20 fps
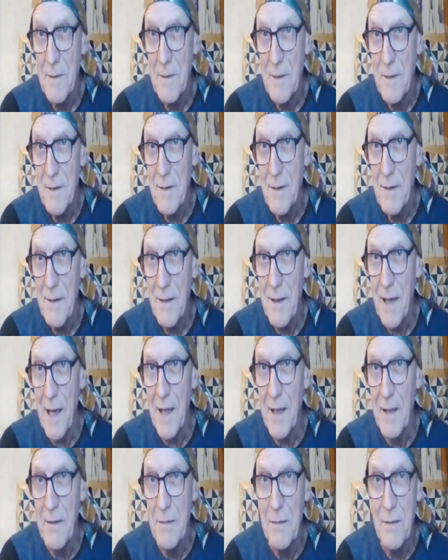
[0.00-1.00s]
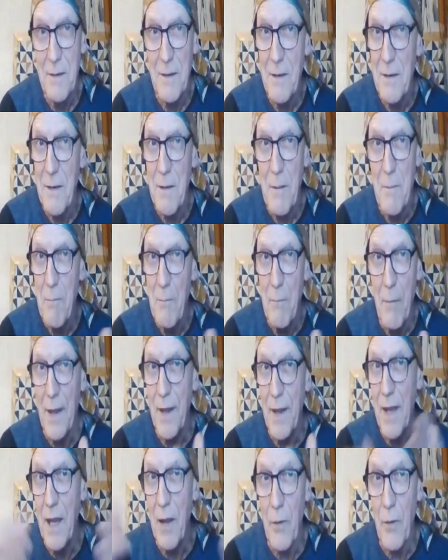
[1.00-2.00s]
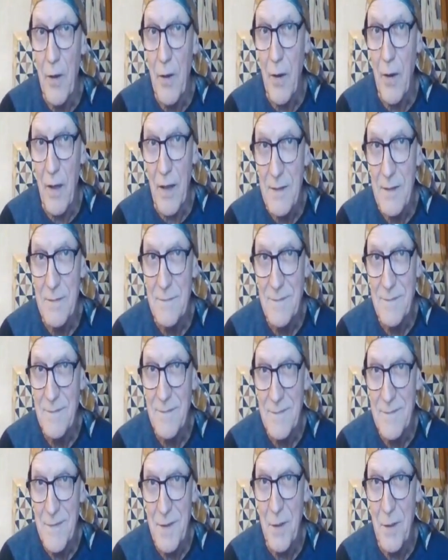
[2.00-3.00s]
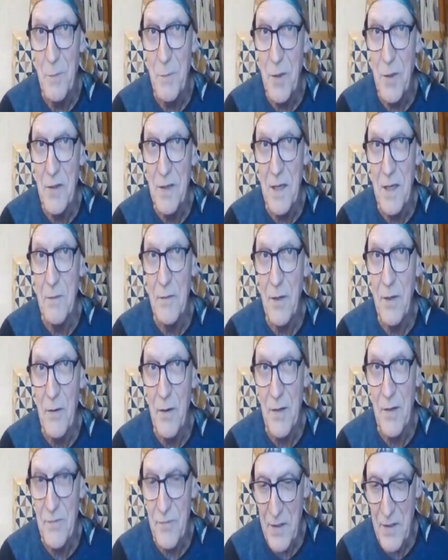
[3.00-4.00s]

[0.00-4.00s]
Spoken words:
like many other community in the country,